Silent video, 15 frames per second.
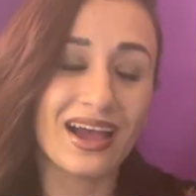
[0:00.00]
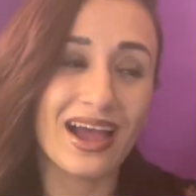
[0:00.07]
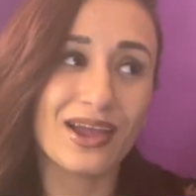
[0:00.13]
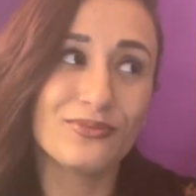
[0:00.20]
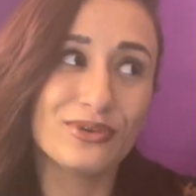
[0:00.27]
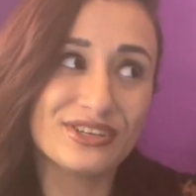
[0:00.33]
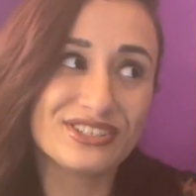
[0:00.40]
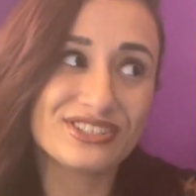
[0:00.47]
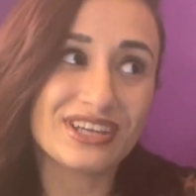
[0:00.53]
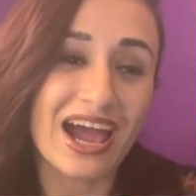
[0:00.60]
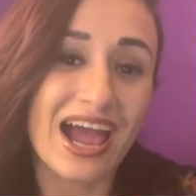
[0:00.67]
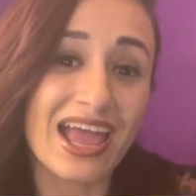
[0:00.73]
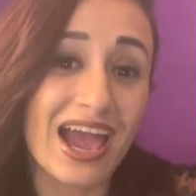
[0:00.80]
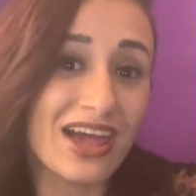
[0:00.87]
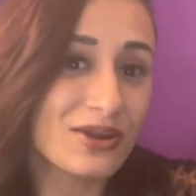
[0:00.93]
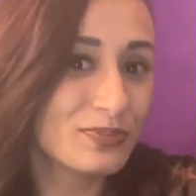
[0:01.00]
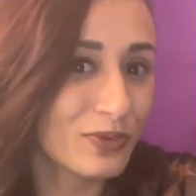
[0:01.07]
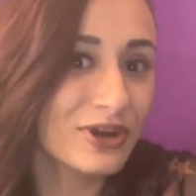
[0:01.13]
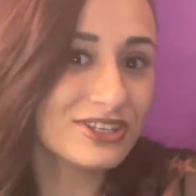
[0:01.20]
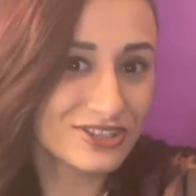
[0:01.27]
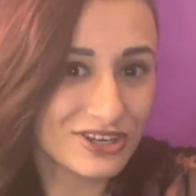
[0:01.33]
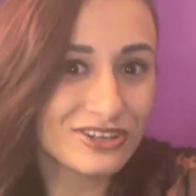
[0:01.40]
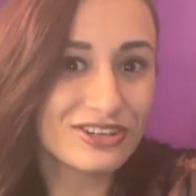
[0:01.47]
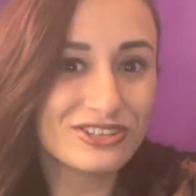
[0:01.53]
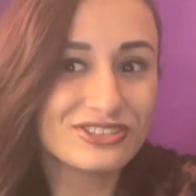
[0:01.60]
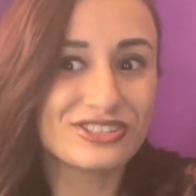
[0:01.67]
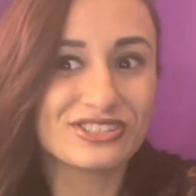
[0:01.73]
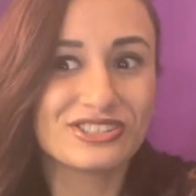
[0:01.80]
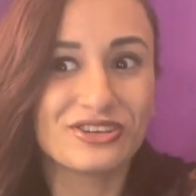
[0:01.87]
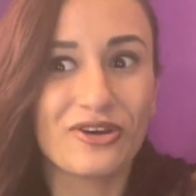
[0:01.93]
I wish I had a boy turtle
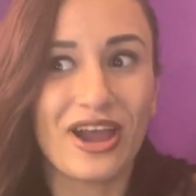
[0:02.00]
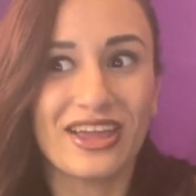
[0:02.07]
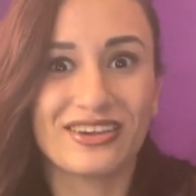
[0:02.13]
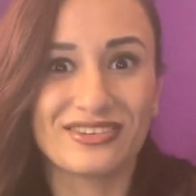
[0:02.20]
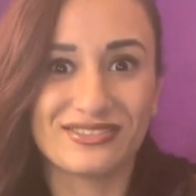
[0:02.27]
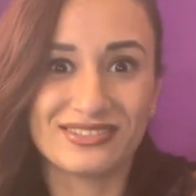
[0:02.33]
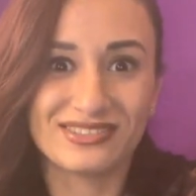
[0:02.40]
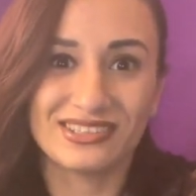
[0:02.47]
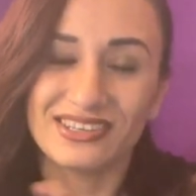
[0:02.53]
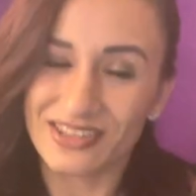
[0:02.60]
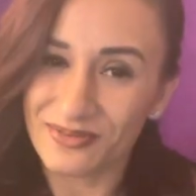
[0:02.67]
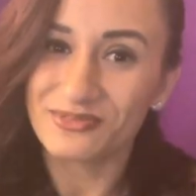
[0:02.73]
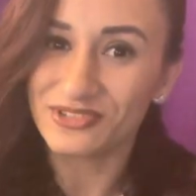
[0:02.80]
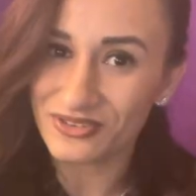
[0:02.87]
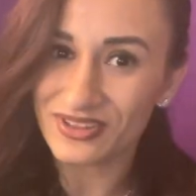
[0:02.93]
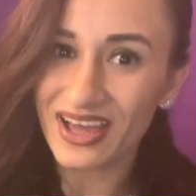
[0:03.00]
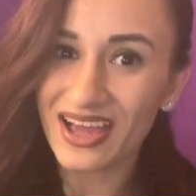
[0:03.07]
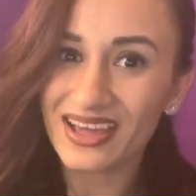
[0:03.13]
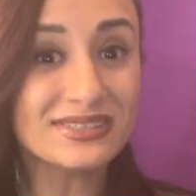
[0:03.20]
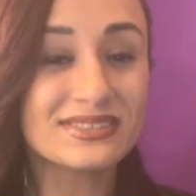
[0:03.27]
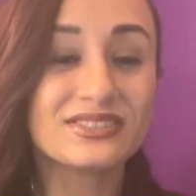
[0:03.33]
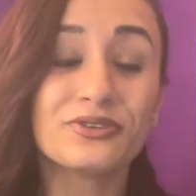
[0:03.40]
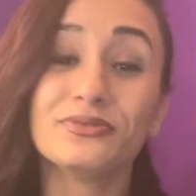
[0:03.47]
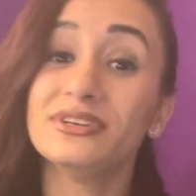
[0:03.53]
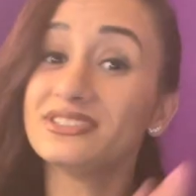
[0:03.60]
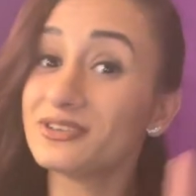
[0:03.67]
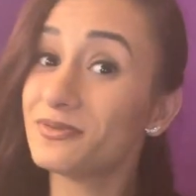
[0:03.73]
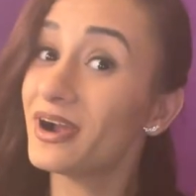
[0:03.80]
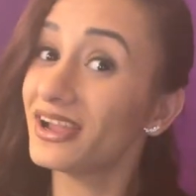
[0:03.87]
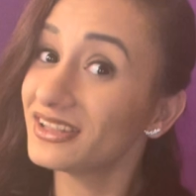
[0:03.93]
just so I could see them do that. The
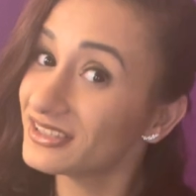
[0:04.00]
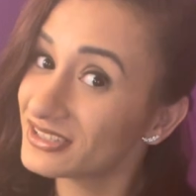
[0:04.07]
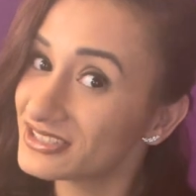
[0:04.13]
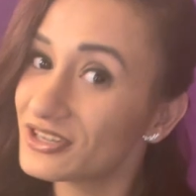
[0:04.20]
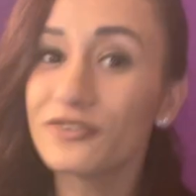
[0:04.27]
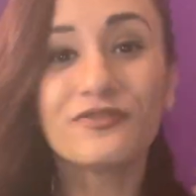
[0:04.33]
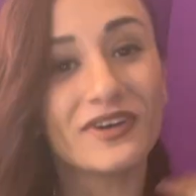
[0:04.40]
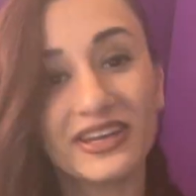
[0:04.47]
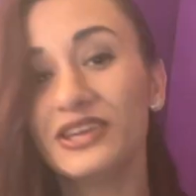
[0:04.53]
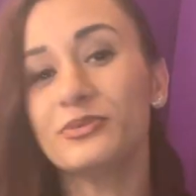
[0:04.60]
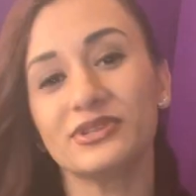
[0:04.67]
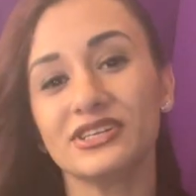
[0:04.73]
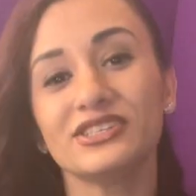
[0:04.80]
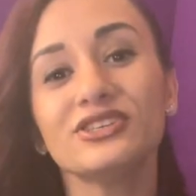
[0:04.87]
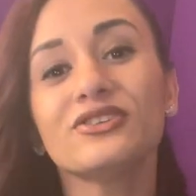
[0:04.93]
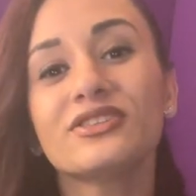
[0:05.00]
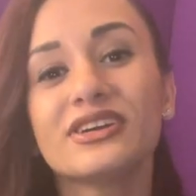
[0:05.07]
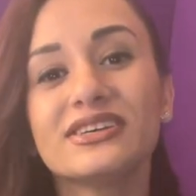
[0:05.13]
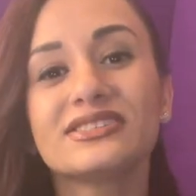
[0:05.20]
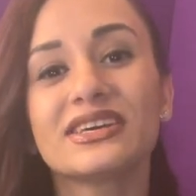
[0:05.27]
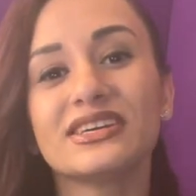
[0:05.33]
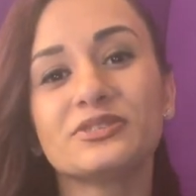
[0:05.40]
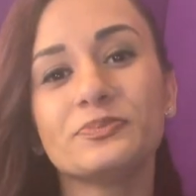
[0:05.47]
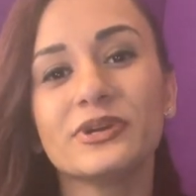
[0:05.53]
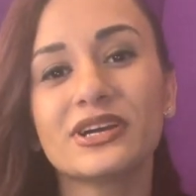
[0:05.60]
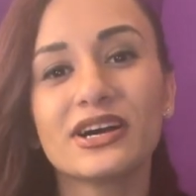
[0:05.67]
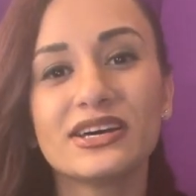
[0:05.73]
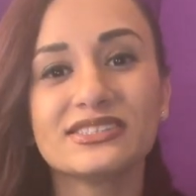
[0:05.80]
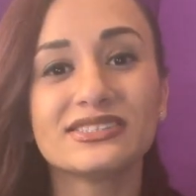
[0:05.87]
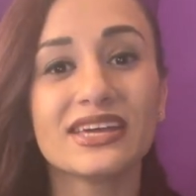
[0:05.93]
reason why it looks so funny when they do this is
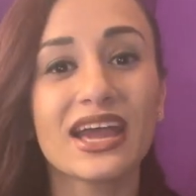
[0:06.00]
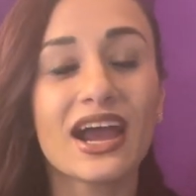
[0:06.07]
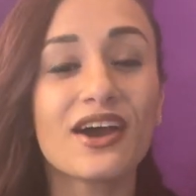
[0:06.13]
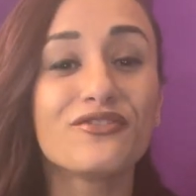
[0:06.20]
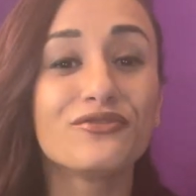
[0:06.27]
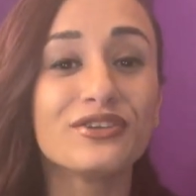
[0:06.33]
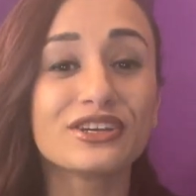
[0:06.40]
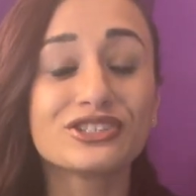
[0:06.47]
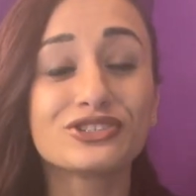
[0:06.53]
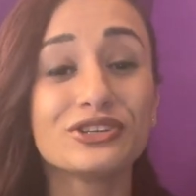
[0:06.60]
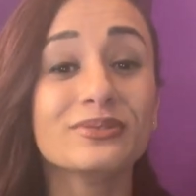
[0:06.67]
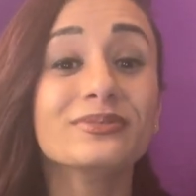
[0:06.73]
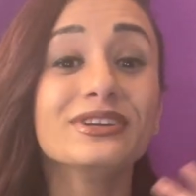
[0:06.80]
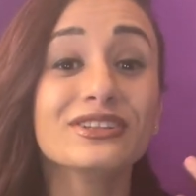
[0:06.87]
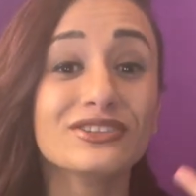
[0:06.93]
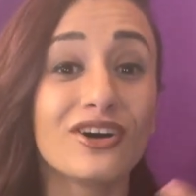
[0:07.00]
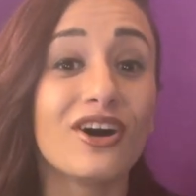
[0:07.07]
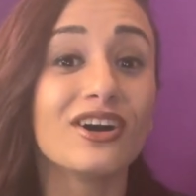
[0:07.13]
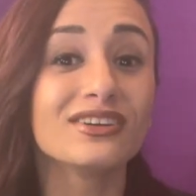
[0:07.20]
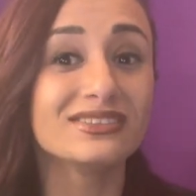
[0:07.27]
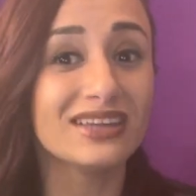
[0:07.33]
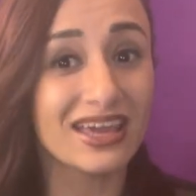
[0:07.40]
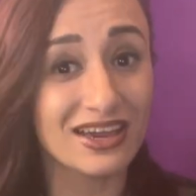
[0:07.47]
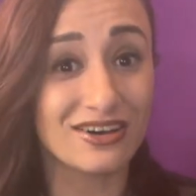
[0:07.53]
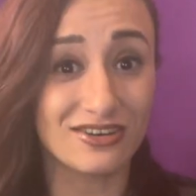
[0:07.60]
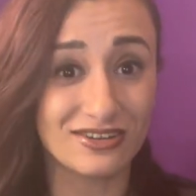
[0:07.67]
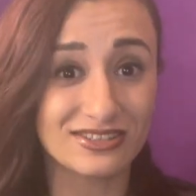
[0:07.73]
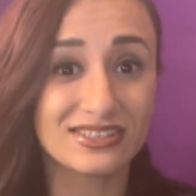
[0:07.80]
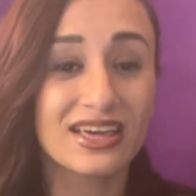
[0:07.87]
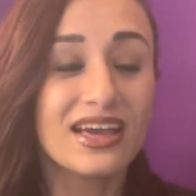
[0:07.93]
because they have extremely long
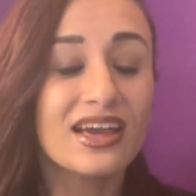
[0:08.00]
nails.